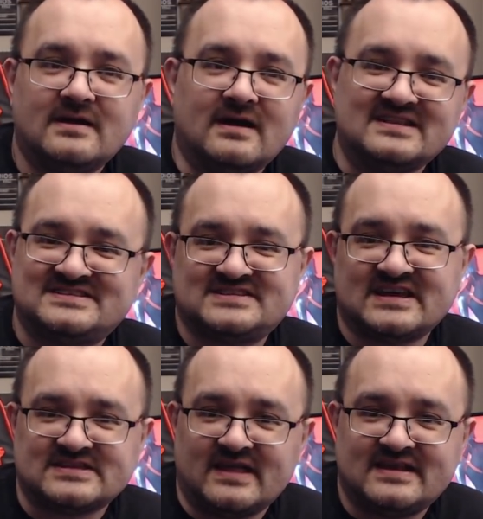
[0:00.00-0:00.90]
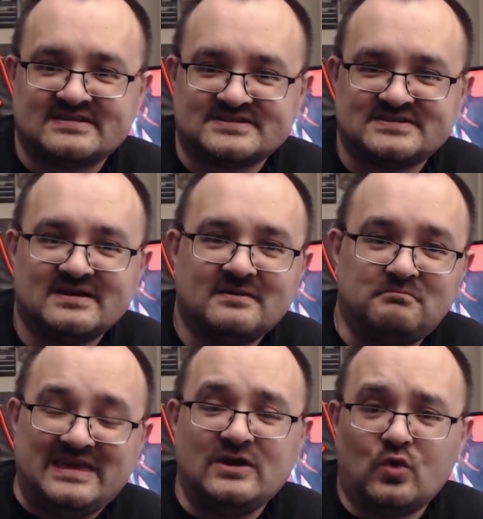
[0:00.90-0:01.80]
six letters:
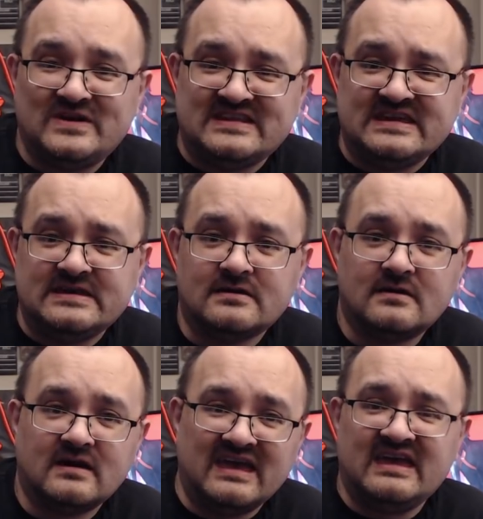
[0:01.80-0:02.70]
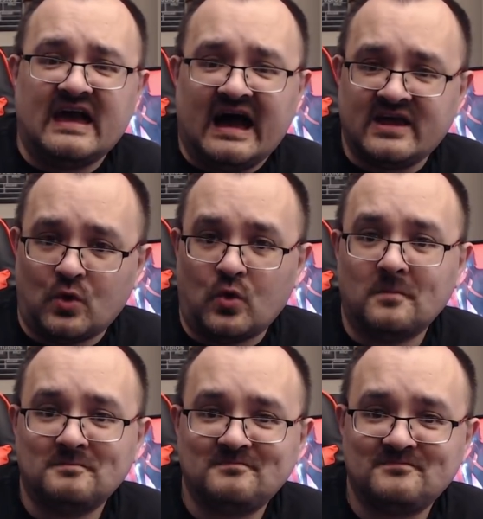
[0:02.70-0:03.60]
PODAIO.
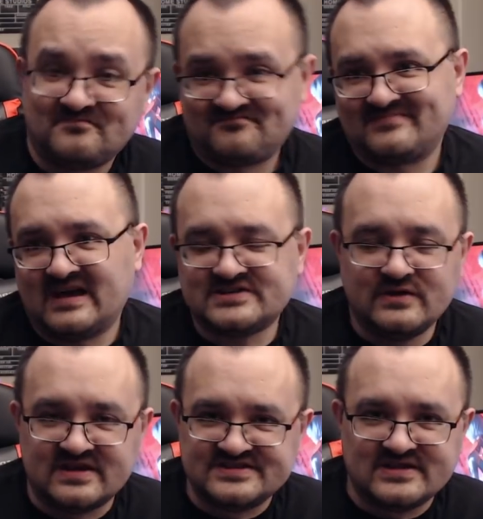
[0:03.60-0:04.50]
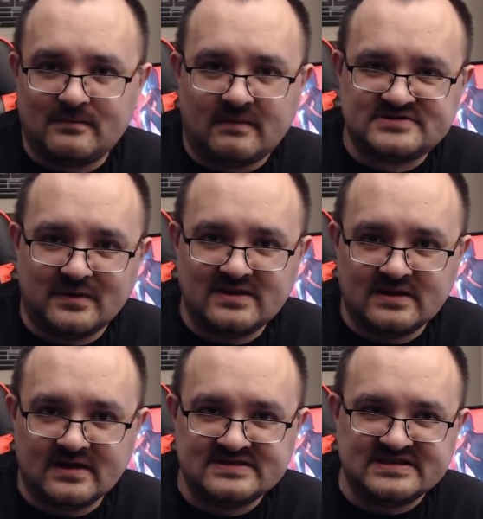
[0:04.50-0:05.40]
That's how you can sum up
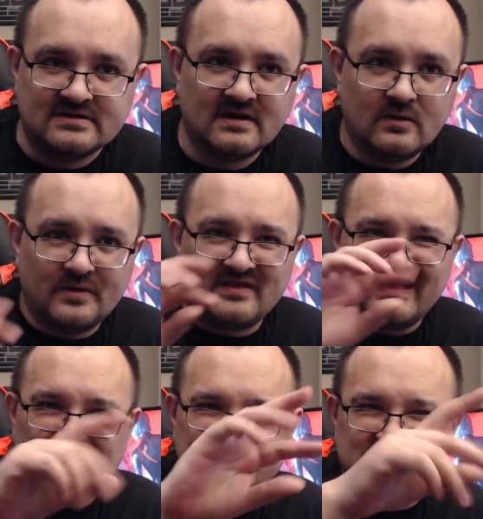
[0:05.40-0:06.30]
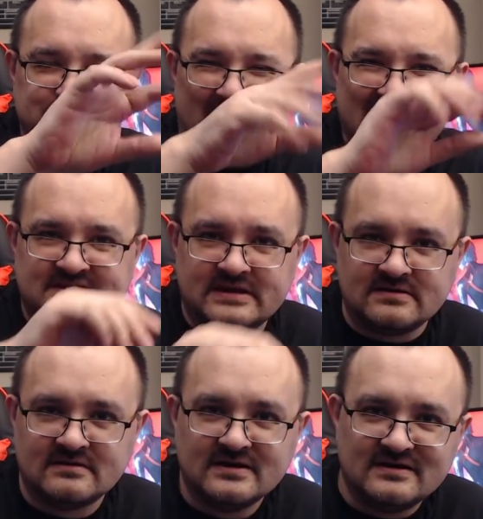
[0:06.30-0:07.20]
2019, with a little
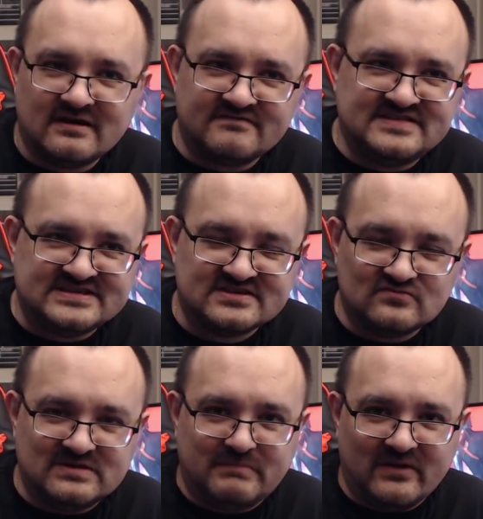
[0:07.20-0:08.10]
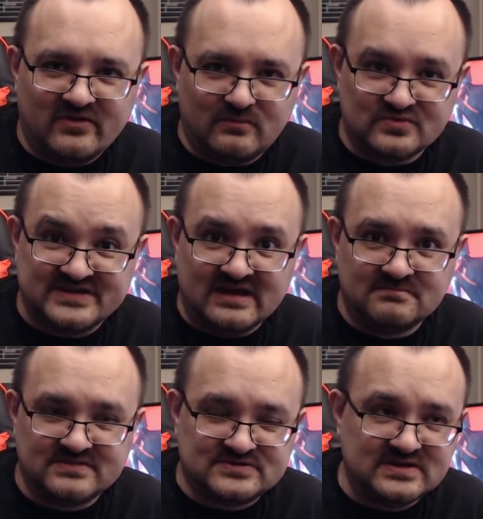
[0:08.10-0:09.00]
spattering of decent rebuildables in
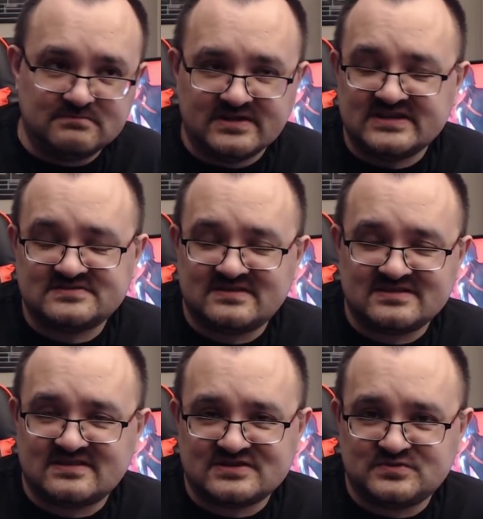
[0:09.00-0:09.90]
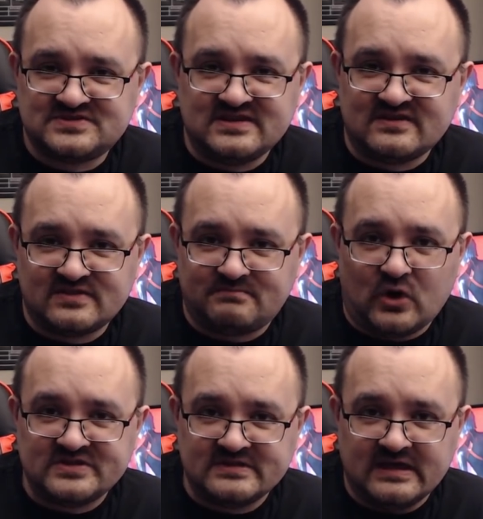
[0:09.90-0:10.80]
between. But this was the year of the
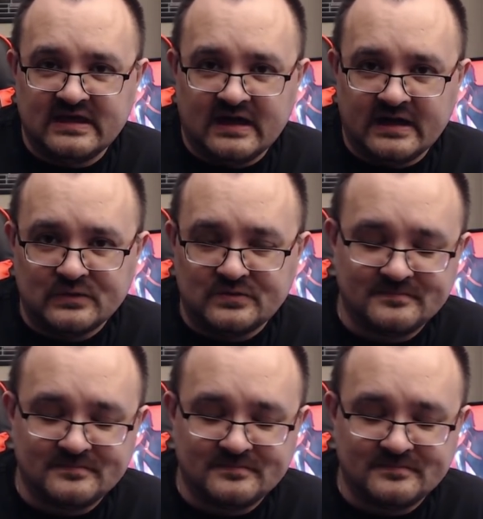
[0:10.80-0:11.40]
pod and the AIO.